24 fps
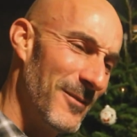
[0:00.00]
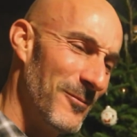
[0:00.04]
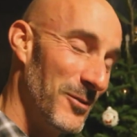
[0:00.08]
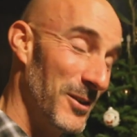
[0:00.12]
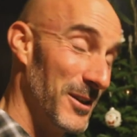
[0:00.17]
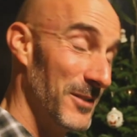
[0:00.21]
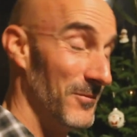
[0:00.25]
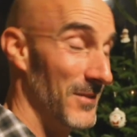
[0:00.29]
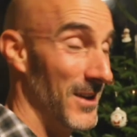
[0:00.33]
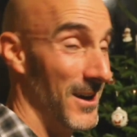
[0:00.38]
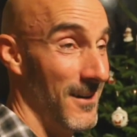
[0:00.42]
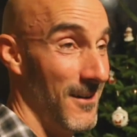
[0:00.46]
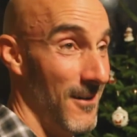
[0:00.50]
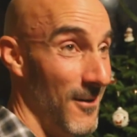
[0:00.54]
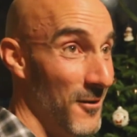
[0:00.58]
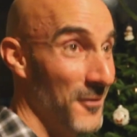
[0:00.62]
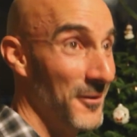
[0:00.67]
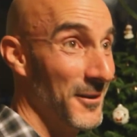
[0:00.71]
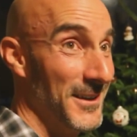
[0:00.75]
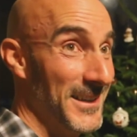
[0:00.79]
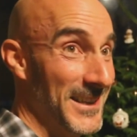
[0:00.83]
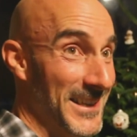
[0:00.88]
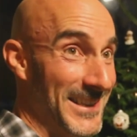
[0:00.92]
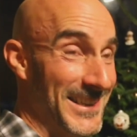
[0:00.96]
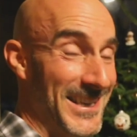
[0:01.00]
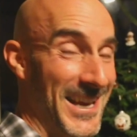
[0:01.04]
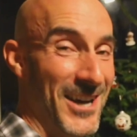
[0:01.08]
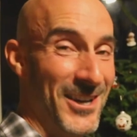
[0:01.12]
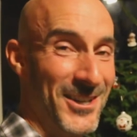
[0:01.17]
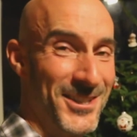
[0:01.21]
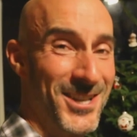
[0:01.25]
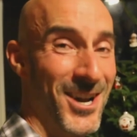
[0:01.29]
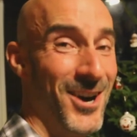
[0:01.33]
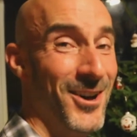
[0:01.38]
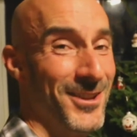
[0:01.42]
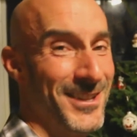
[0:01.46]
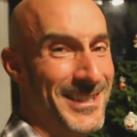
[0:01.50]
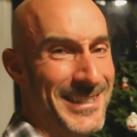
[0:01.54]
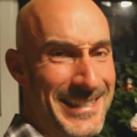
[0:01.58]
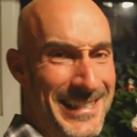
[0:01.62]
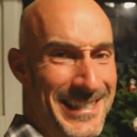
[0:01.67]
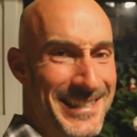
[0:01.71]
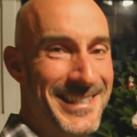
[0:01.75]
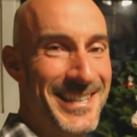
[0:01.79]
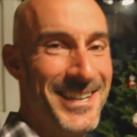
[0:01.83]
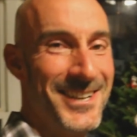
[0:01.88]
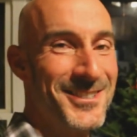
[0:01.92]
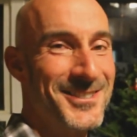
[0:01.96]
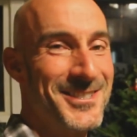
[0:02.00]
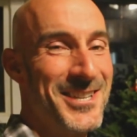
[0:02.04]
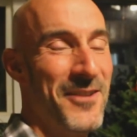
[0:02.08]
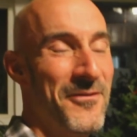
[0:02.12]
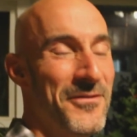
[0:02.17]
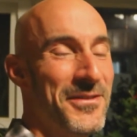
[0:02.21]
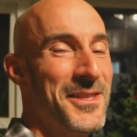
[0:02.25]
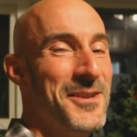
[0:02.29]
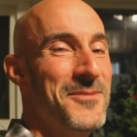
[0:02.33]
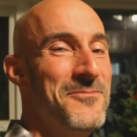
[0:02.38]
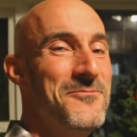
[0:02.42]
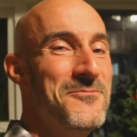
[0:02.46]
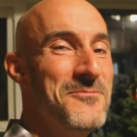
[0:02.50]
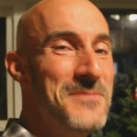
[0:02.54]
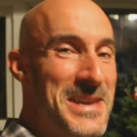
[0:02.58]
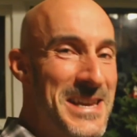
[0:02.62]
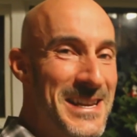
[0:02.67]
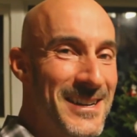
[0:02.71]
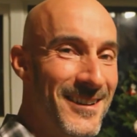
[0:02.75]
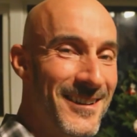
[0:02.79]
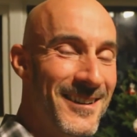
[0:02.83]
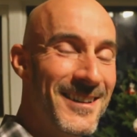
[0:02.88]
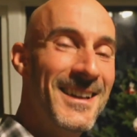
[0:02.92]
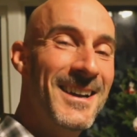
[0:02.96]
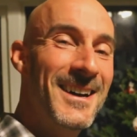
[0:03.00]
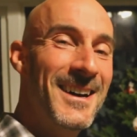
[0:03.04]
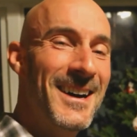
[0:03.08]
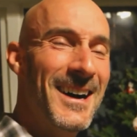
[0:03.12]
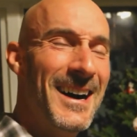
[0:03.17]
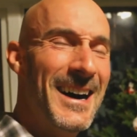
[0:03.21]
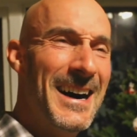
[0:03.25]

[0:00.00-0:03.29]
Well, not all the details, all the details of the meal,